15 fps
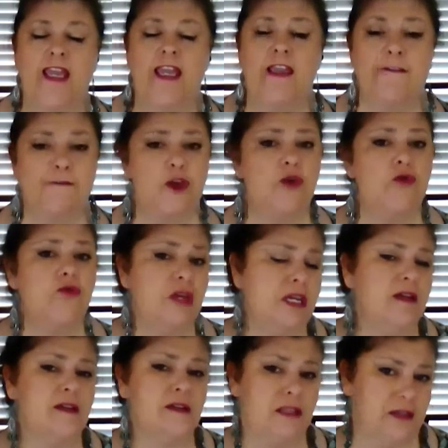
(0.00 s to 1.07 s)
If you
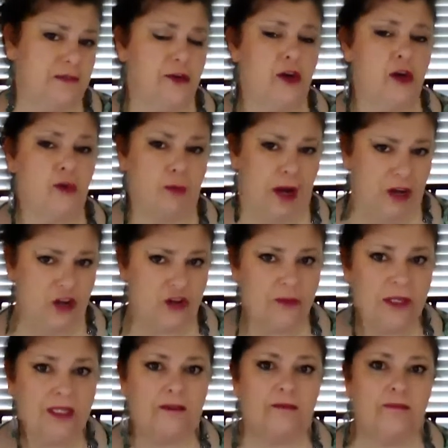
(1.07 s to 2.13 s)
need a different
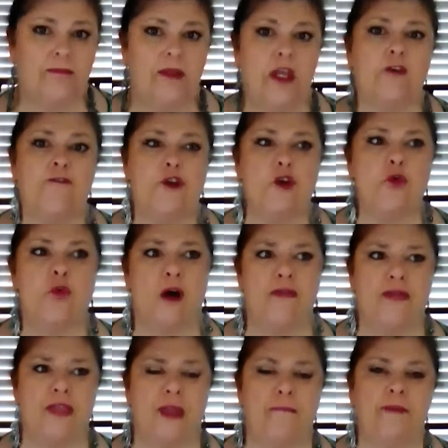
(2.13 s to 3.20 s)
arrangement, if you
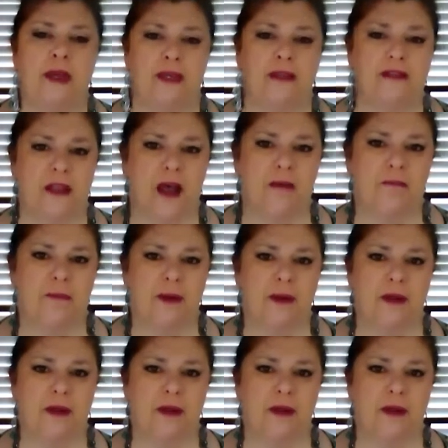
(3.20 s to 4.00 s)
want them picked up